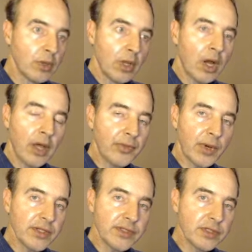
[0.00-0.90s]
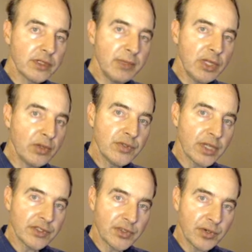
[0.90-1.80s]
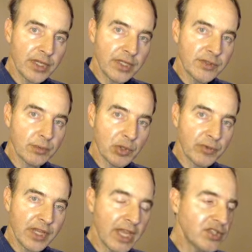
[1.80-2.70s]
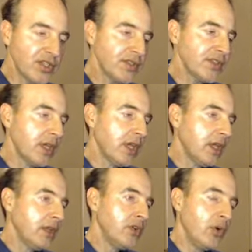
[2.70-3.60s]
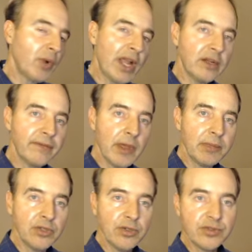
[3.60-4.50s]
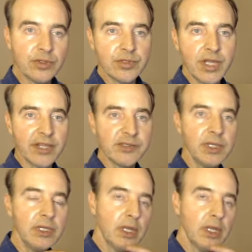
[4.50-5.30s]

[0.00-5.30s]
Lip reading: authorized to be used, like surrogates or abbreviations. No record of them being used in the New Testament,